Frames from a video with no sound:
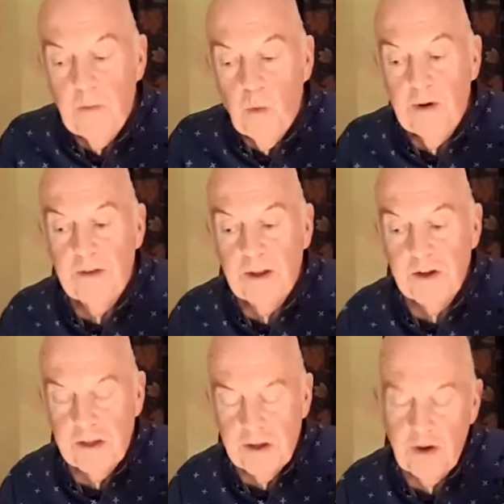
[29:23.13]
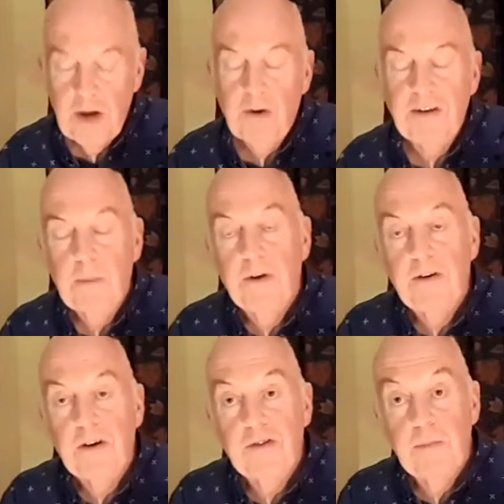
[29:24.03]
one of the three Russell
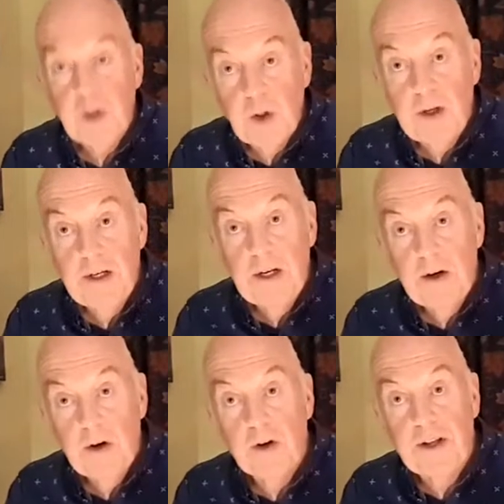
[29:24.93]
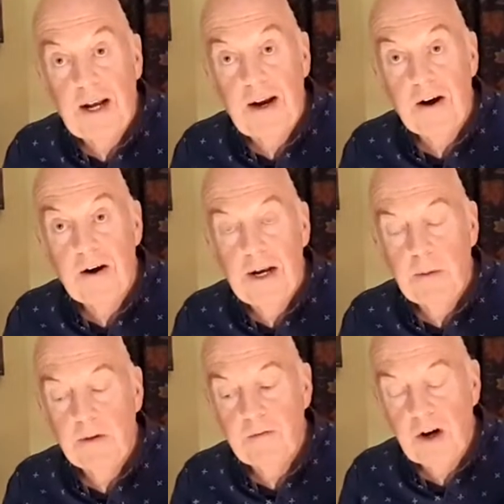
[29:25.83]
brothers from Doolin in North Clare, and he
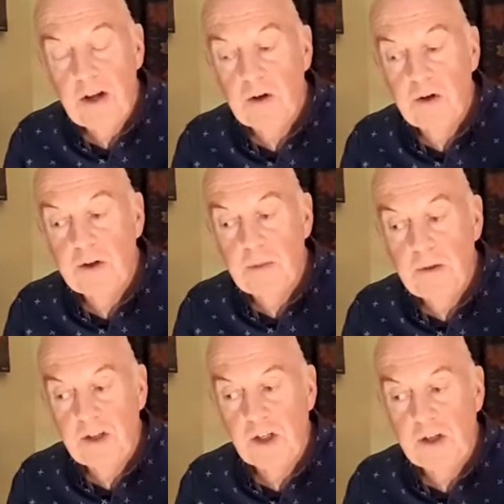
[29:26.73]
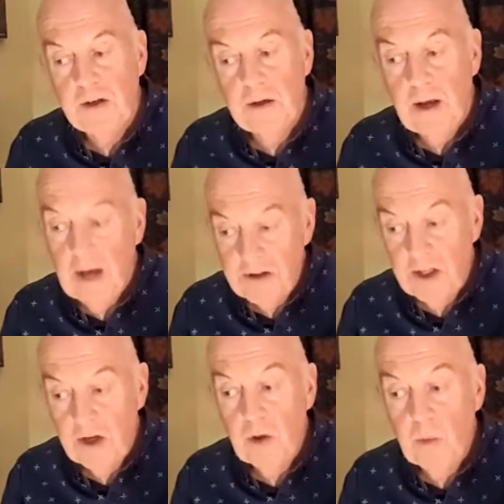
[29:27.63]
was a very good musician, as they
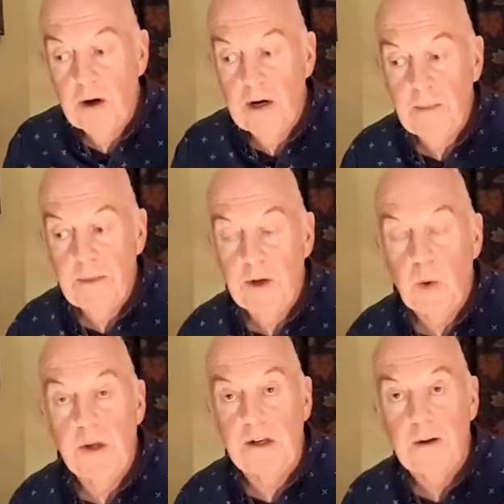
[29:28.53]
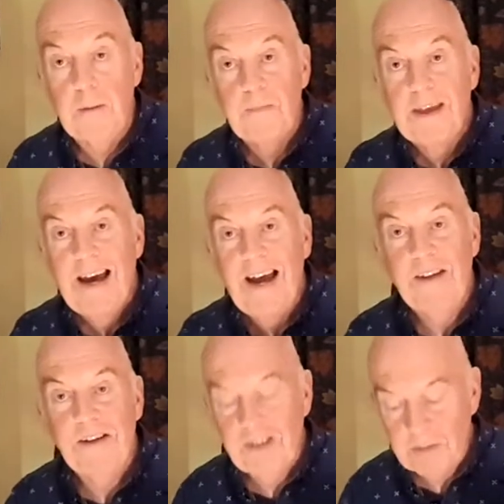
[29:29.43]
all were. He played whistle, and
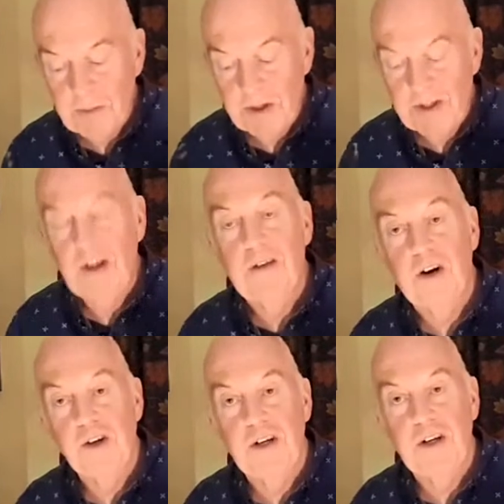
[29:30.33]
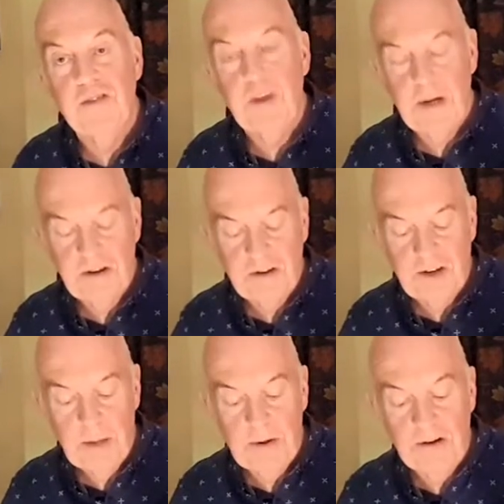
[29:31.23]
this is his particular version of the Mason's
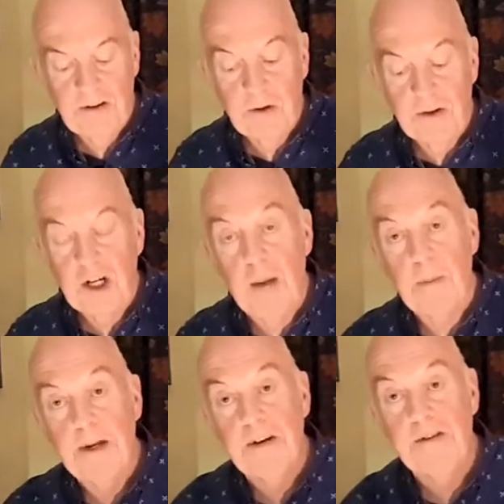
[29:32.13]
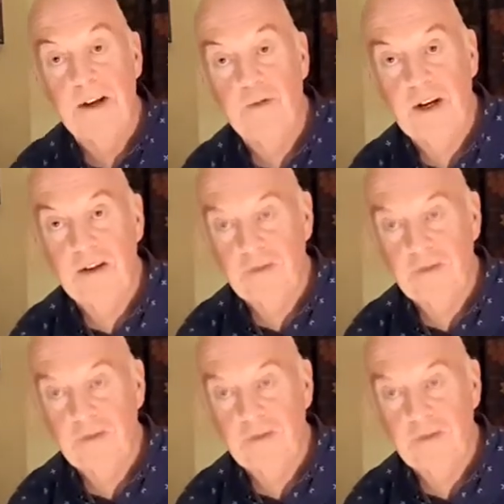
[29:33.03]
Apron. So the Copperplate set of reeds